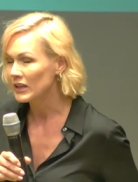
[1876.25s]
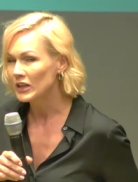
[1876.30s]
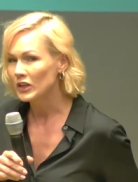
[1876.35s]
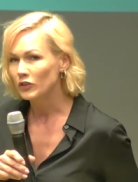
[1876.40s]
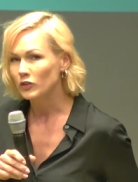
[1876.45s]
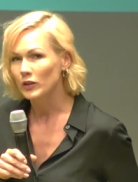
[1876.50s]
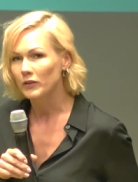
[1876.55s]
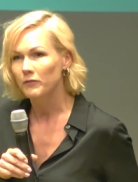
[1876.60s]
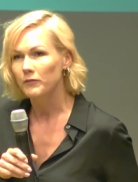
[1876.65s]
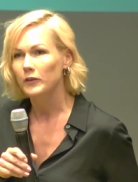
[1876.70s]

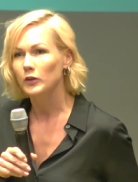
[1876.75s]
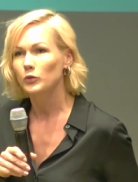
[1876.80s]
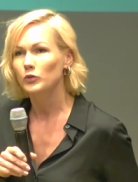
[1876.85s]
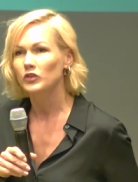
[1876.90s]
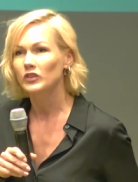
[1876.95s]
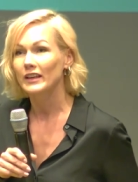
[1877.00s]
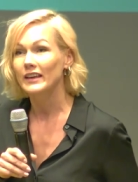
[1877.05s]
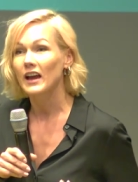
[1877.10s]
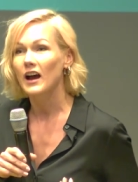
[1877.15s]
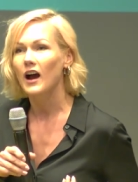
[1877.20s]
So if you
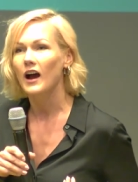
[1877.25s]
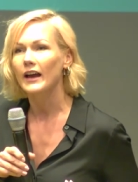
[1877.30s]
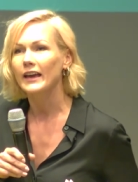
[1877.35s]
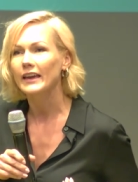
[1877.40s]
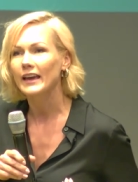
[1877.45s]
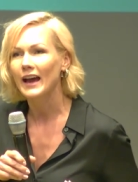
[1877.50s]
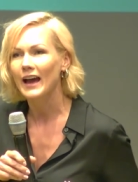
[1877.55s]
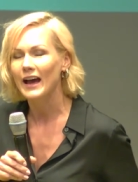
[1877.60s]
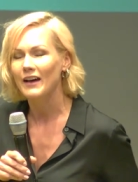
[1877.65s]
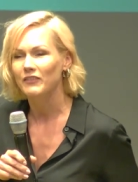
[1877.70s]
say,
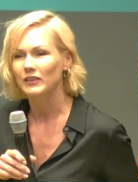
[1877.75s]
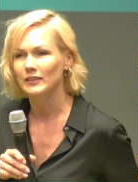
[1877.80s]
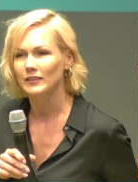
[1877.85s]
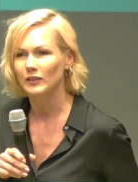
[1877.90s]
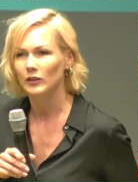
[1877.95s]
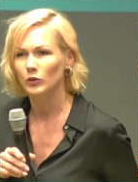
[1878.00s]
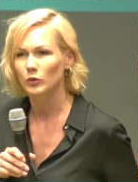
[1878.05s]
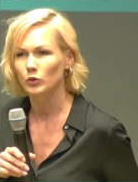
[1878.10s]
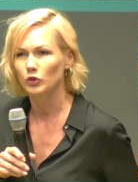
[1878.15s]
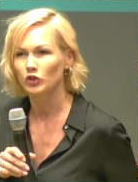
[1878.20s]
I have a
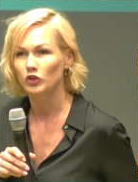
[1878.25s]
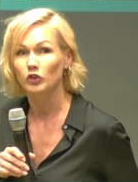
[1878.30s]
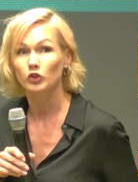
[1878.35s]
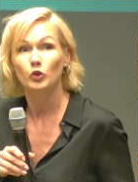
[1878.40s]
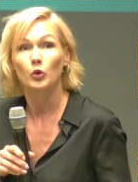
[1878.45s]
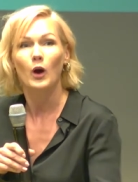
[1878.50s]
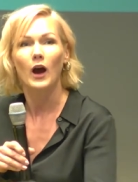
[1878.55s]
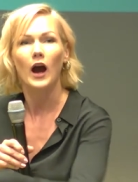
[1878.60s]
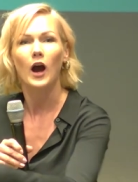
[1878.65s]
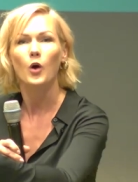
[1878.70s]
solution
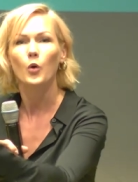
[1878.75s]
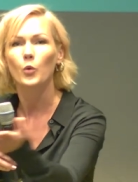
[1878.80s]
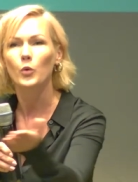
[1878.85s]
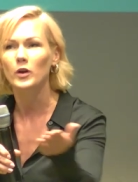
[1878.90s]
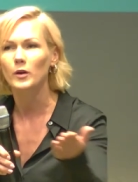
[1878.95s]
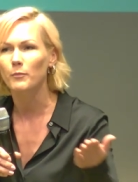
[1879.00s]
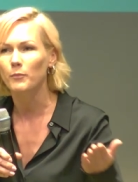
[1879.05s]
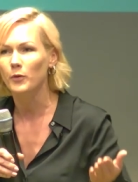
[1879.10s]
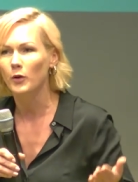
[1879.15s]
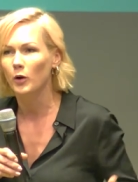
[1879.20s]
to
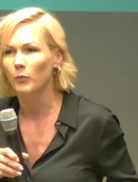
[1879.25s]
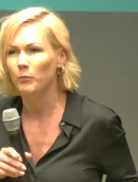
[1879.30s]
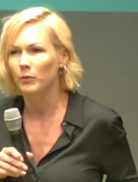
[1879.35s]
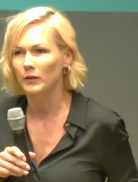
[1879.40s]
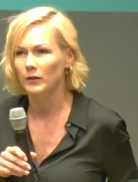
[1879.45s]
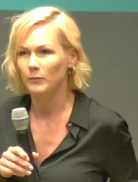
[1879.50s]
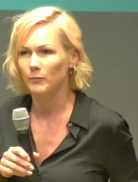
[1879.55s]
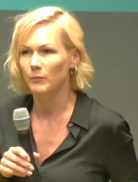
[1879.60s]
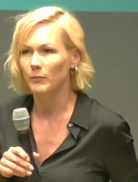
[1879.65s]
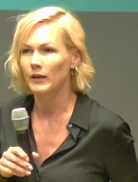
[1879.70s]
our
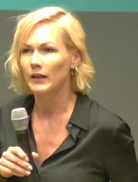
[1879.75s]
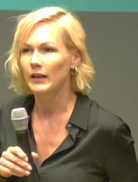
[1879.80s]
problem,